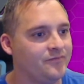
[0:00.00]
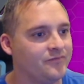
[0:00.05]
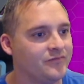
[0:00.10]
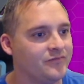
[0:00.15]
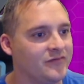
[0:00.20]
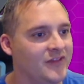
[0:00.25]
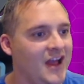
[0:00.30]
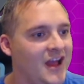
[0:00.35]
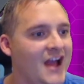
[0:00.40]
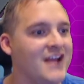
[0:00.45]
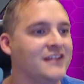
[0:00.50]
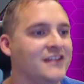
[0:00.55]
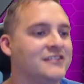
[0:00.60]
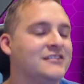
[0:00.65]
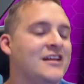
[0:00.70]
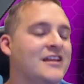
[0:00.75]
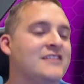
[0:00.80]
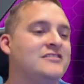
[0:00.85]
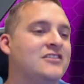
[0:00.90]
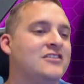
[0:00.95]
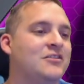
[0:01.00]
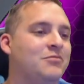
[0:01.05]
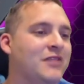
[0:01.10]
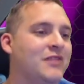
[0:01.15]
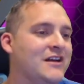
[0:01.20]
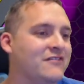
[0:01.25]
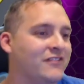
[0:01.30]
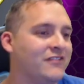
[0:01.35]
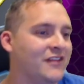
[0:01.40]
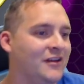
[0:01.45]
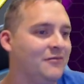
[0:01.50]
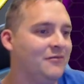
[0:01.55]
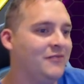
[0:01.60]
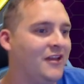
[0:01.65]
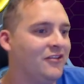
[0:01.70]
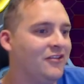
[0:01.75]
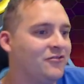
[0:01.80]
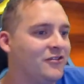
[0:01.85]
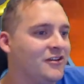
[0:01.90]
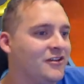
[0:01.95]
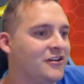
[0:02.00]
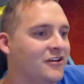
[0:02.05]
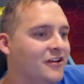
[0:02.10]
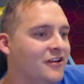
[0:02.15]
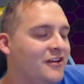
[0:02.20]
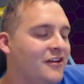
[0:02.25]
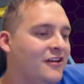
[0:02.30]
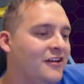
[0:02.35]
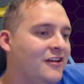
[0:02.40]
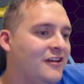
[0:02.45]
Nice. That's a good play for them. That was really good.